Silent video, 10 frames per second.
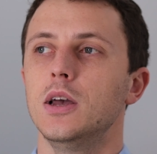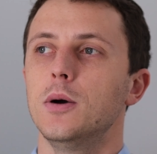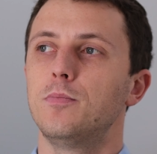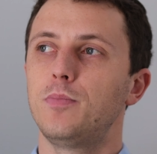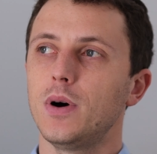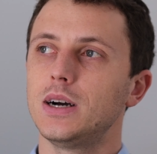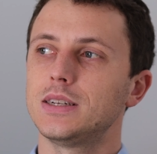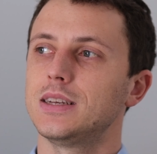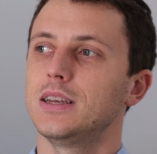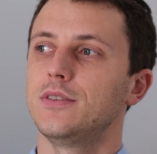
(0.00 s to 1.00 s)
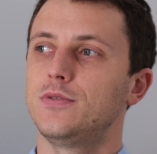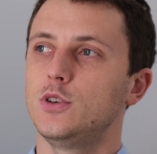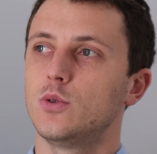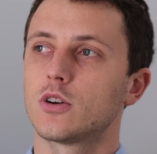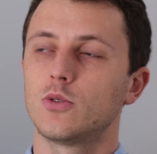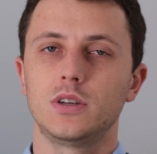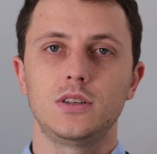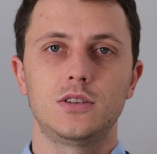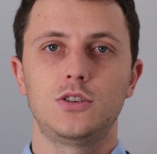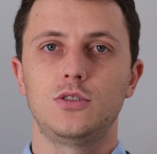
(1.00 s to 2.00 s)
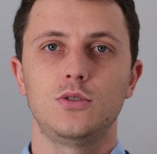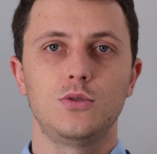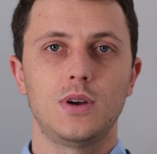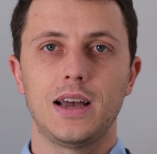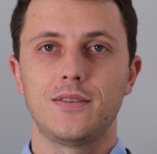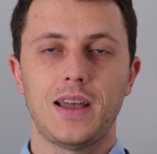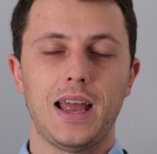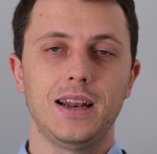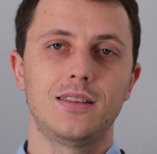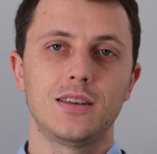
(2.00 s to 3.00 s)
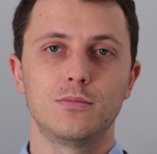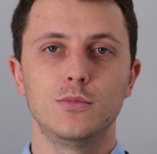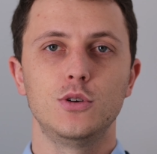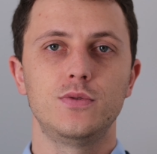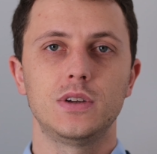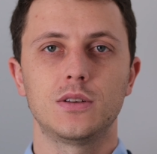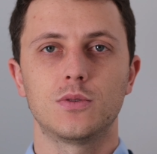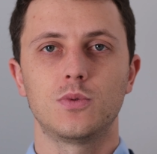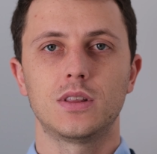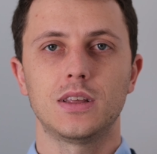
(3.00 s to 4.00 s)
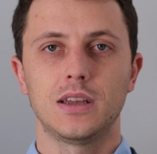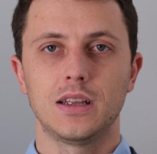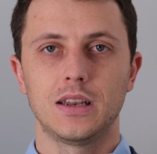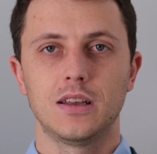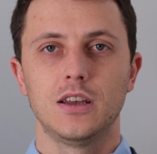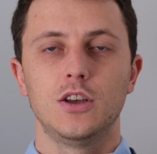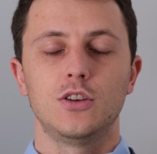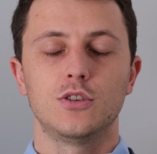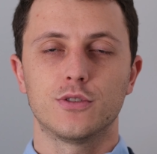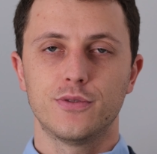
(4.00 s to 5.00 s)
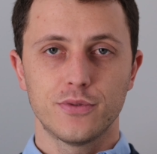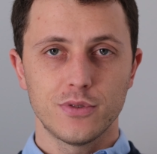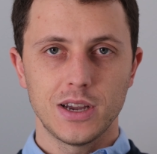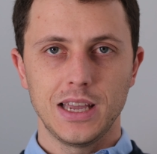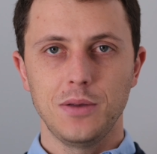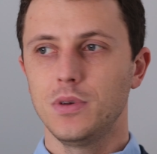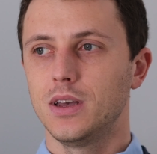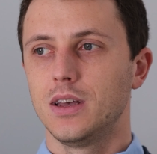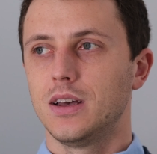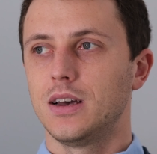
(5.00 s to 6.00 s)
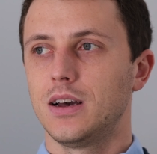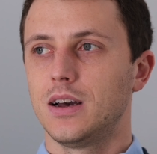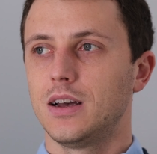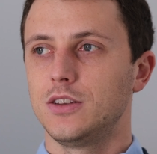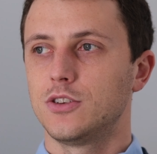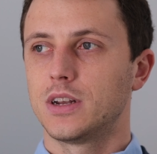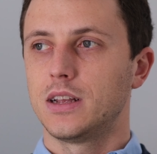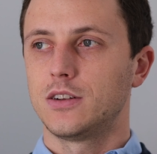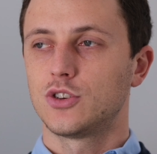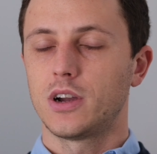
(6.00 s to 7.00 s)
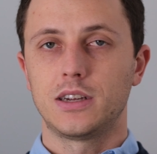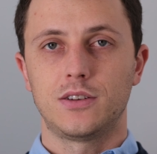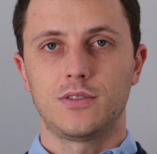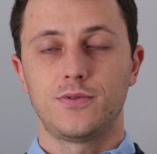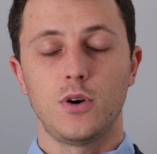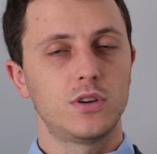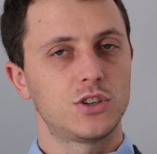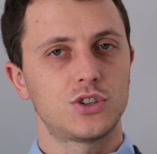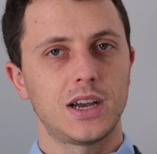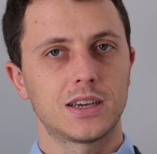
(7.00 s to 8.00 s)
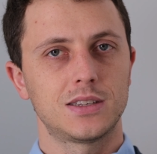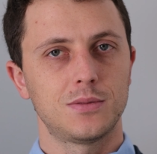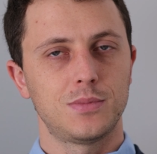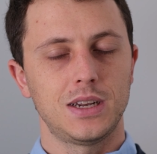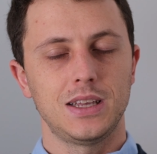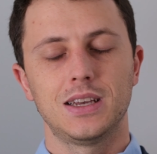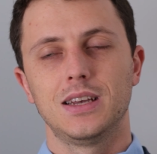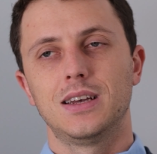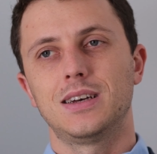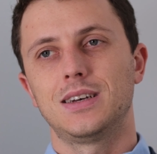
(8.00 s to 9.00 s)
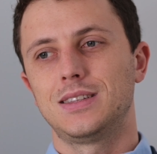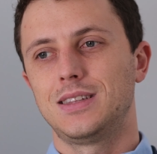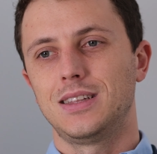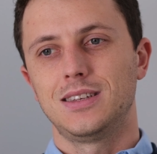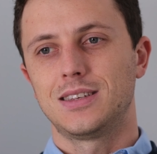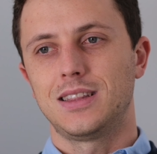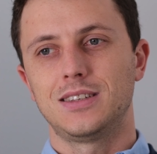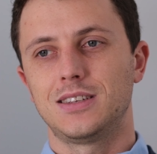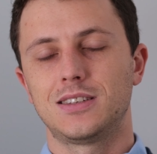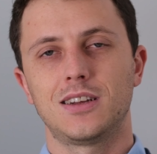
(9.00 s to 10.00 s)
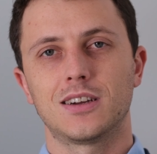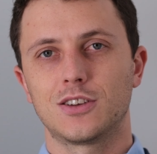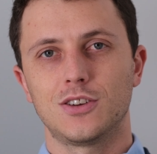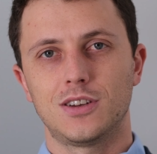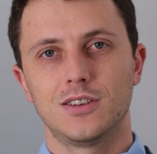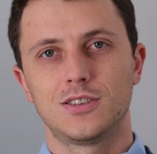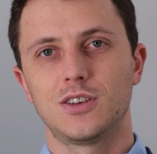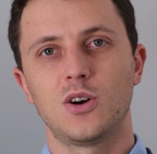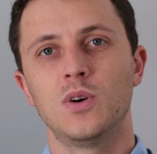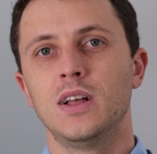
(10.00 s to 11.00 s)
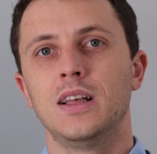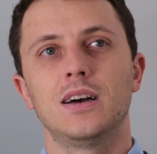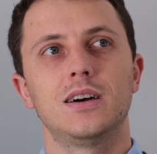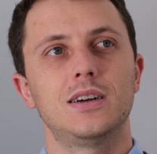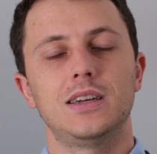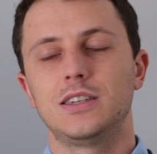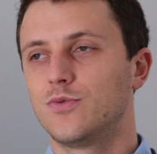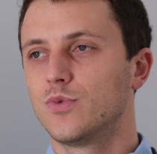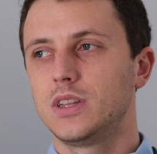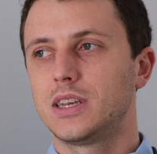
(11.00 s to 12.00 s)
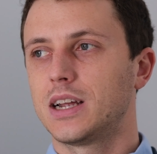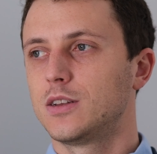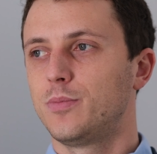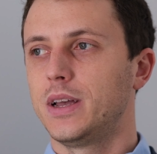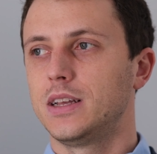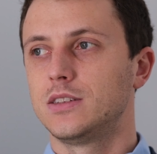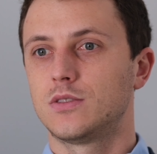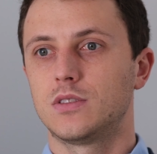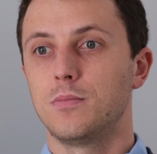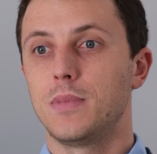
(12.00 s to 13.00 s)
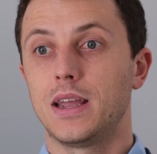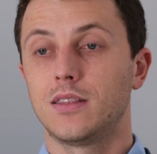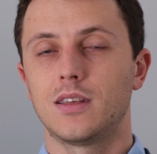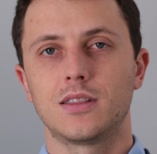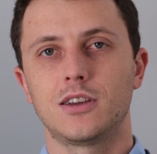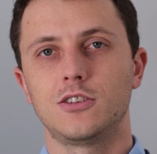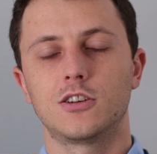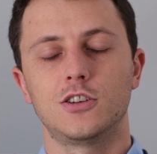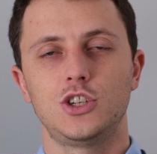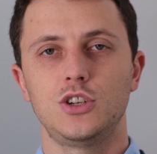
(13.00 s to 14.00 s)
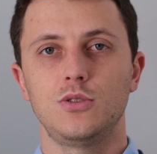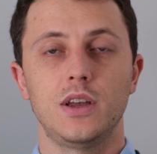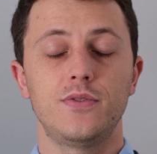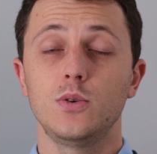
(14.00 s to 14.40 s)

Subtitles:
But if you are going to have anything moving within your frame, you're gonna try and focus track somebody, then this lens is not good. So it really kind of depends the main thing that you're gonna shoot. If you